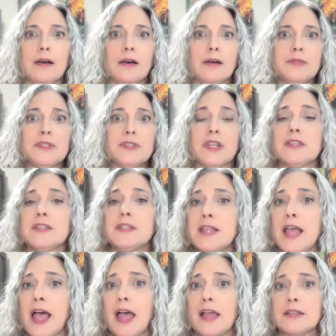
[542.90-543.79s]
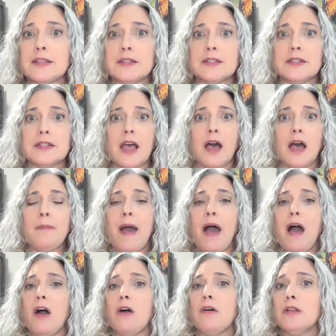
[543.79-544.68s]
success,
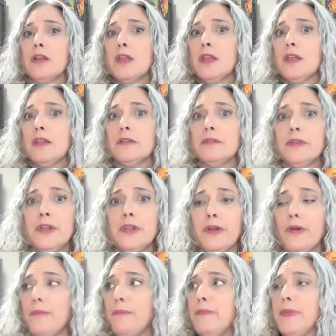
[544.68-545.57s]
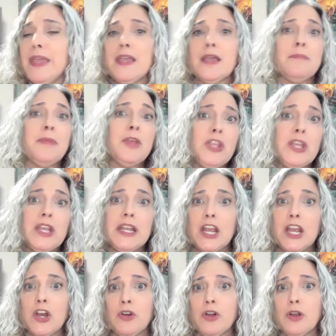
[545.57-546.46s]
about being a
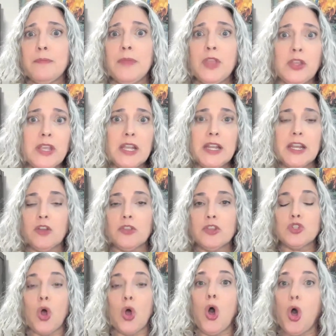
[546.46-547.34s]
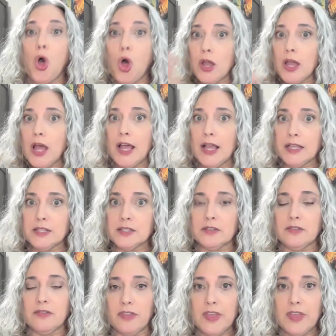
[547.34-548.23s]
billionaire or a millionaire. There's all kinds
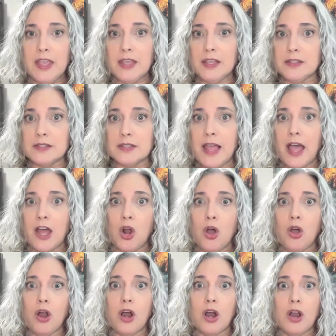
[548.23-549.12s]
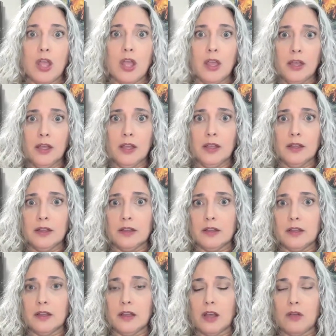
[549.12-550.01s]
of things that are
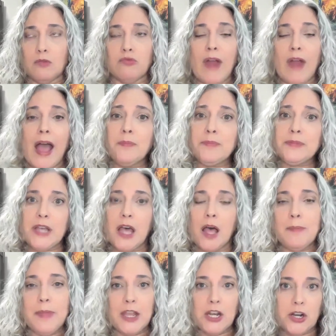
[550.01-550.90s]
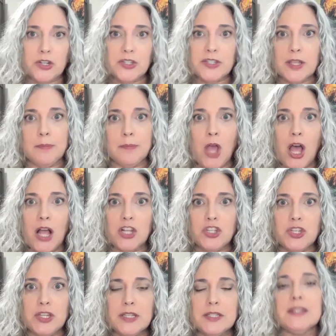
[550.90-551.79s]
wrapped up in our
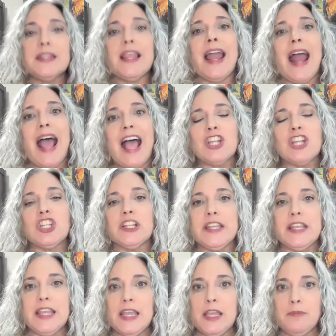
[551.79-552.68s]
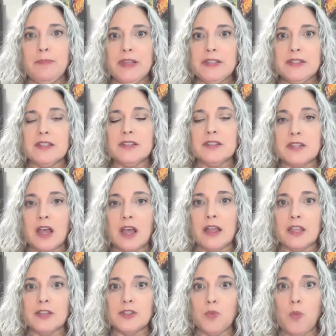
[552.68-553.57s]
subconscious that actually keep us stuck
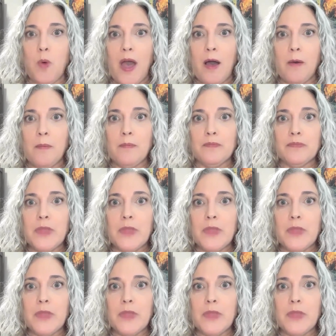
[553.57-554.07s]
as well.